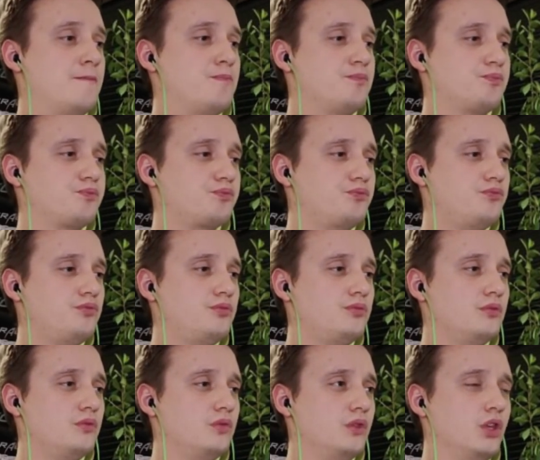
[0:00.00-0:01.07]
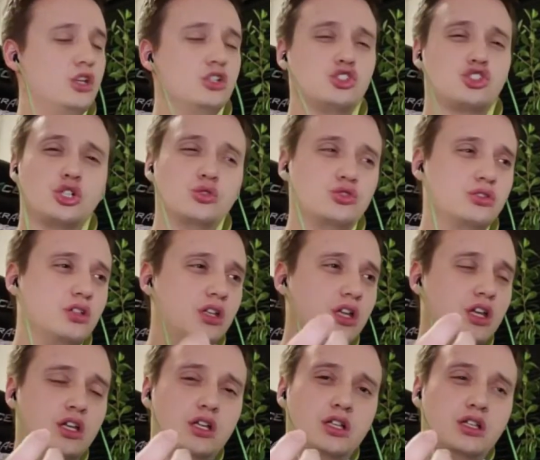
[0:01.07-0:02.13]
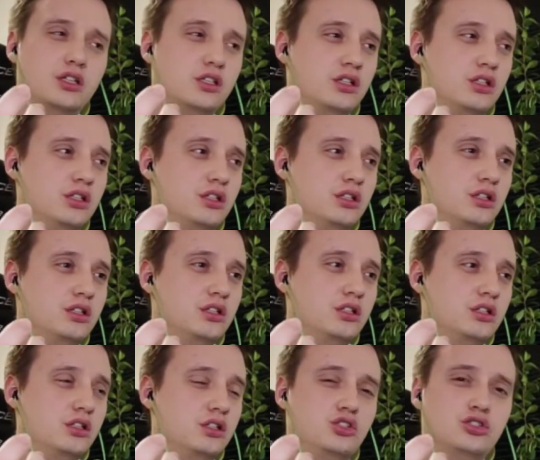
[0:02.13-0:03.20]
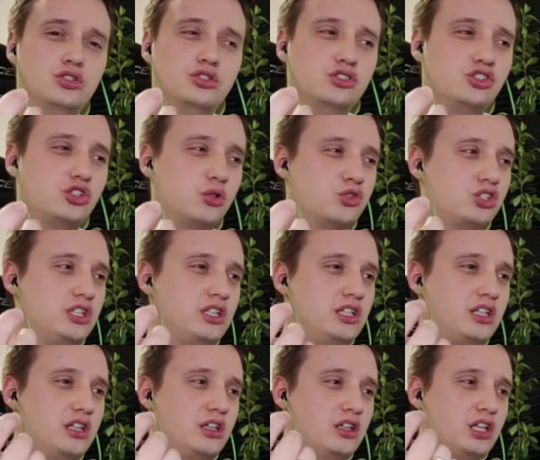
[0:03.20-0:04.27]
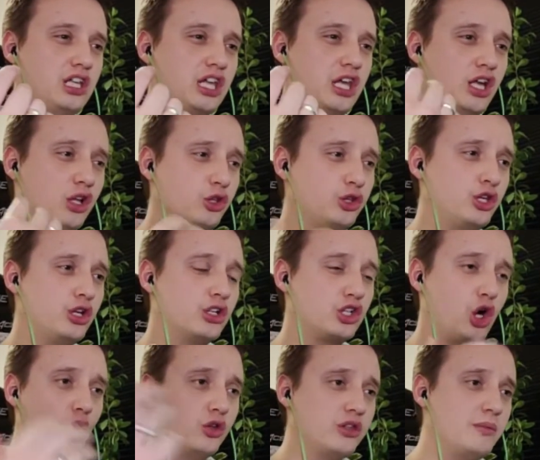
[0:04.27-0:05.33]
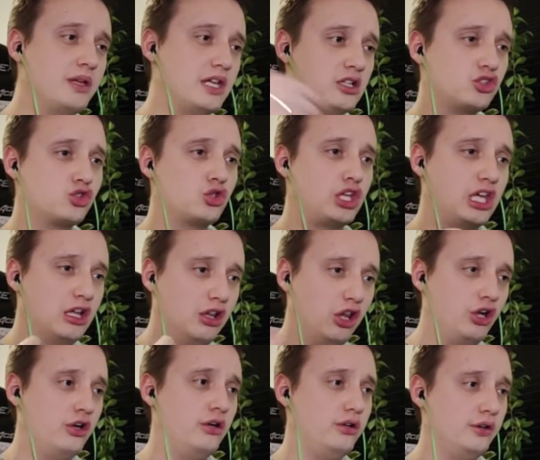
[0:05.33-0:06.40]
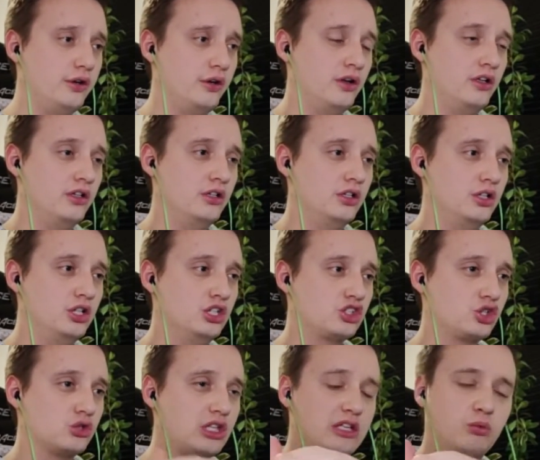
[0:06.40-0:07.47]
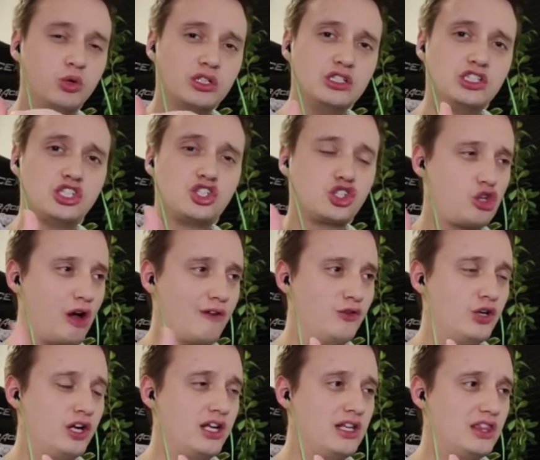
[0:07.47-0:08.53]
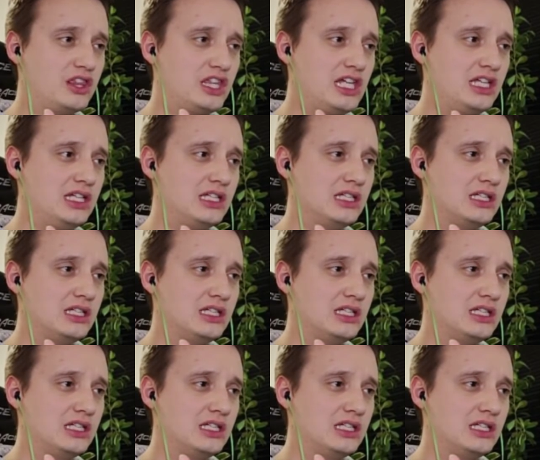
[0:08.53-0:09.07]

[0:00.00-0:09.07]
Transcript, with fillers: We scurry back now with our so, between our legs. Eren's right back in chains. So she worse. killed her, called him in to kill her so they wouldn't discover anything?